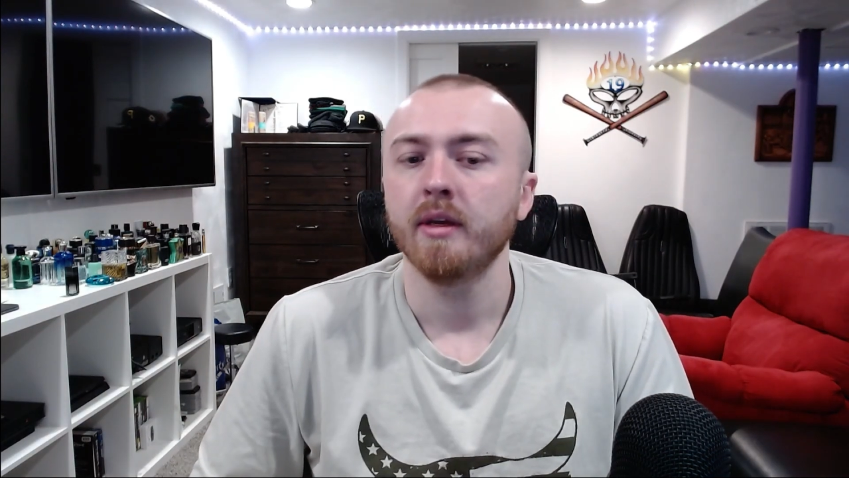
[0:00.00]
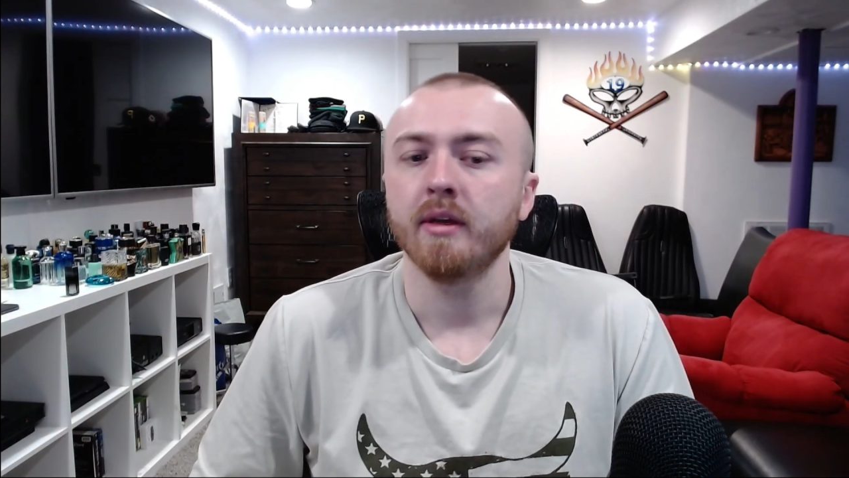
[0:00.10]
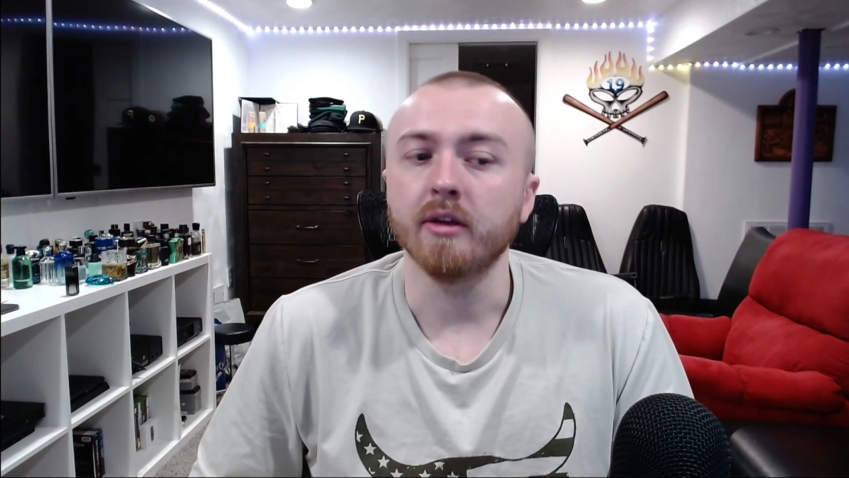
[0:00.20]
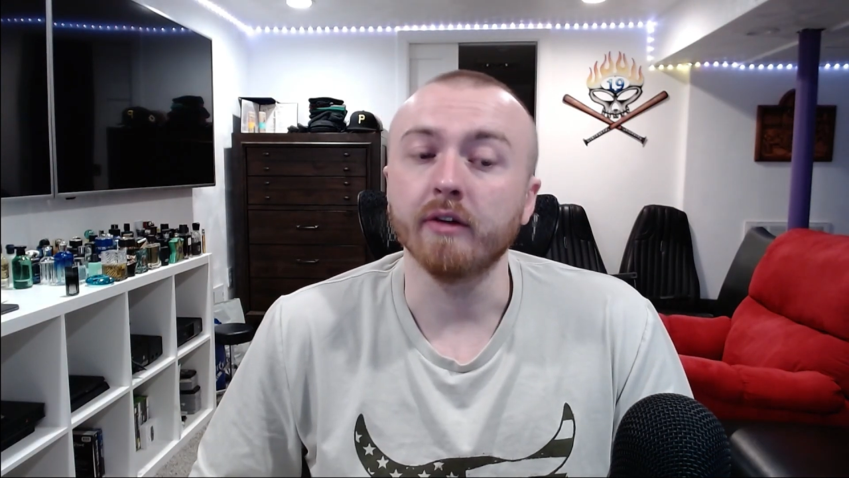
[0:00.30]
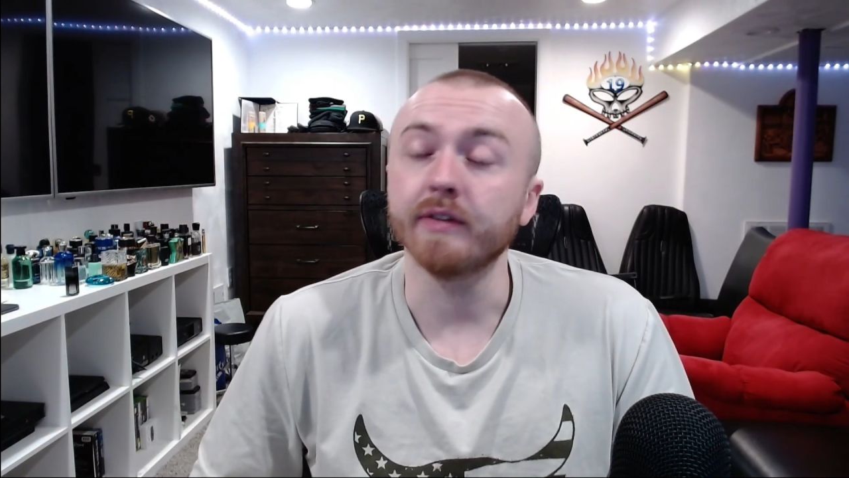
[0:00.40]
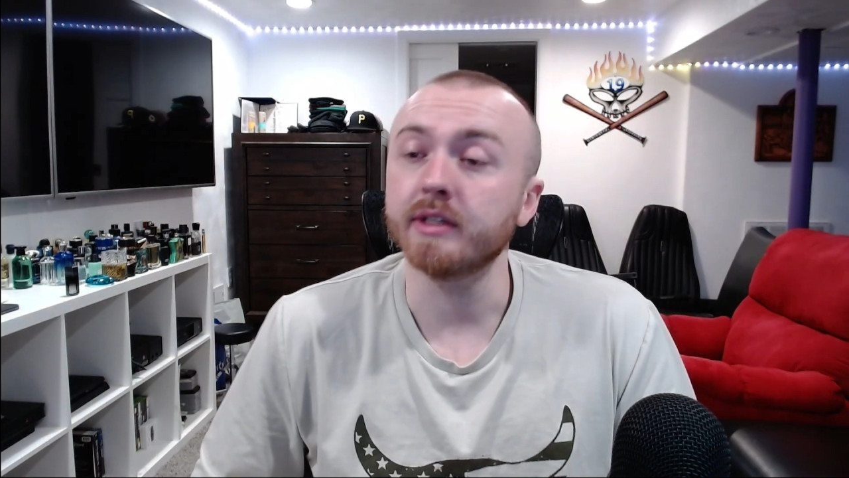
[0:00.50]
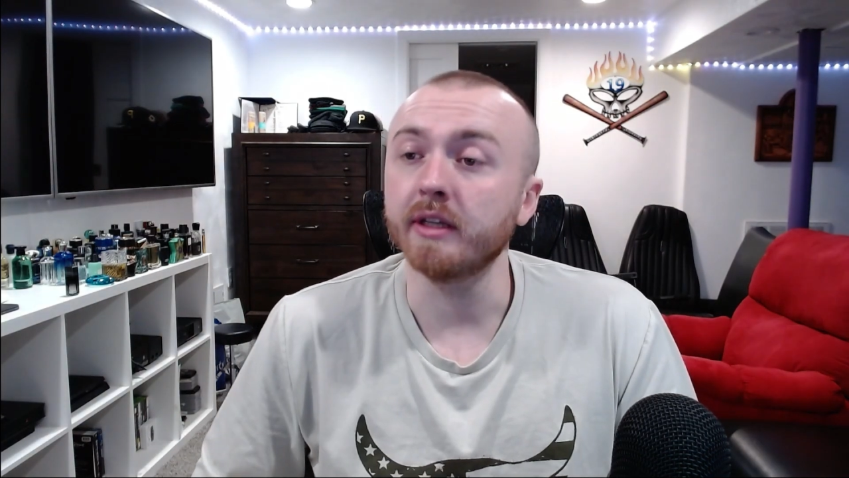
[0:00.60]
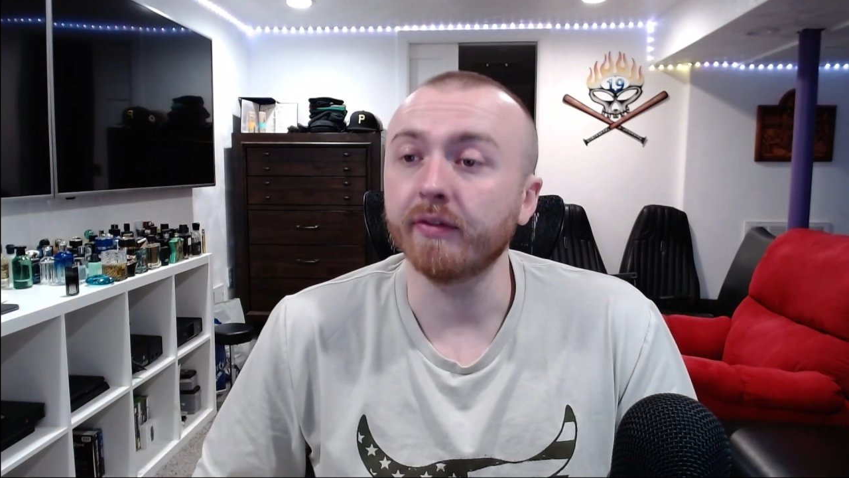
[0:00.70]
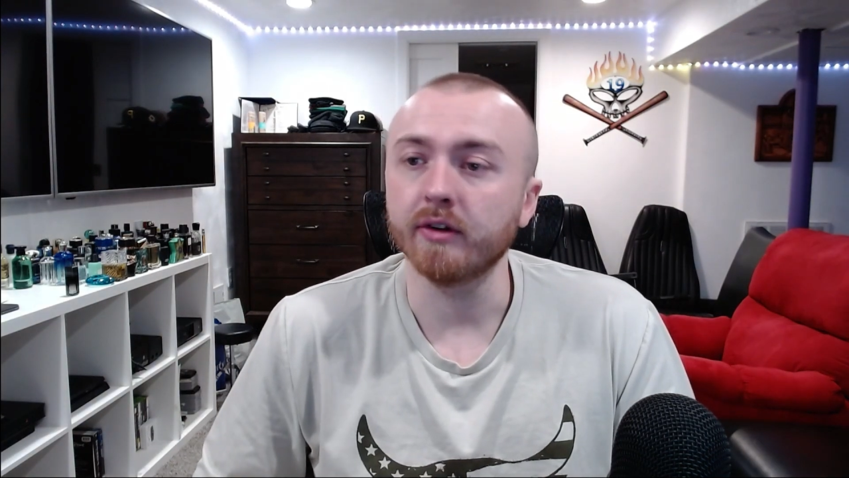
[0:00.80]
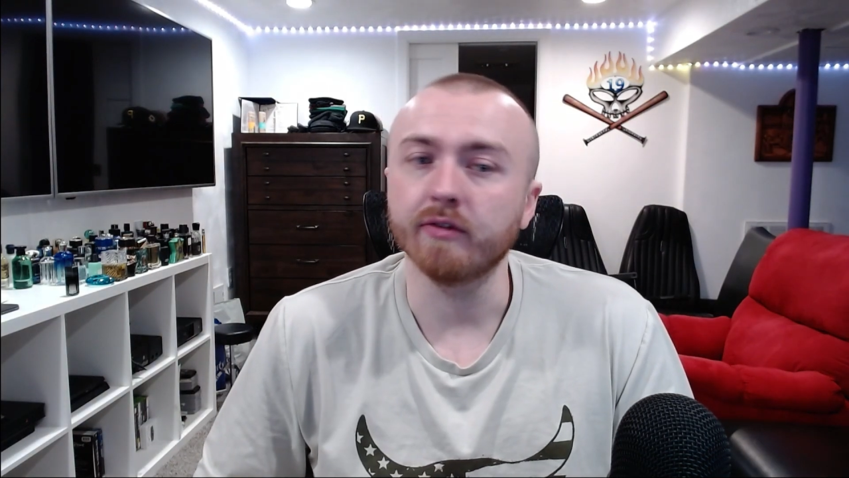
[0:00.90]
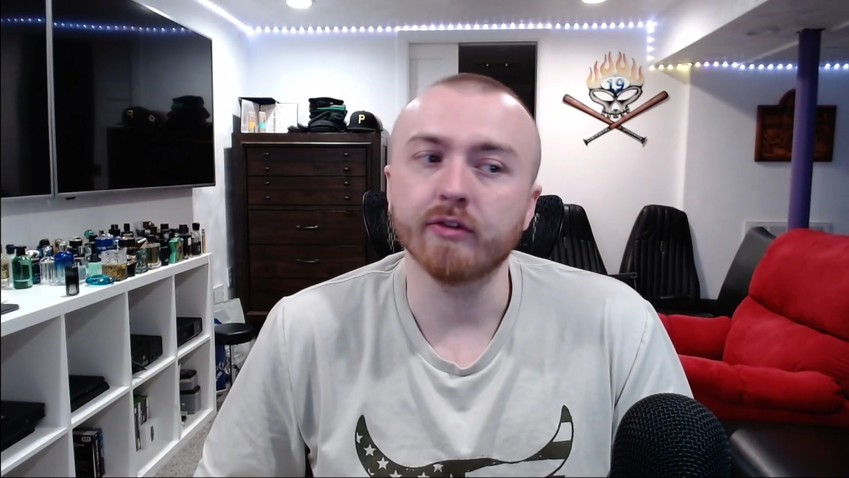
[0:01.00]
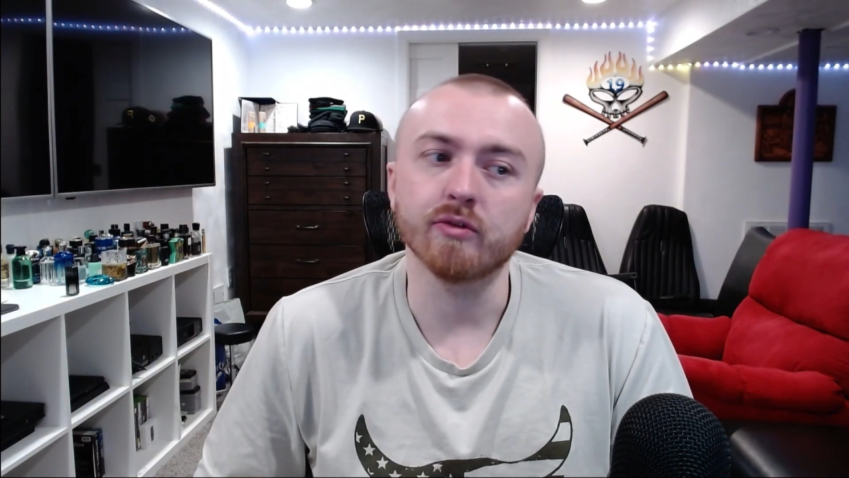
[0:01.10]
if it's different, if it's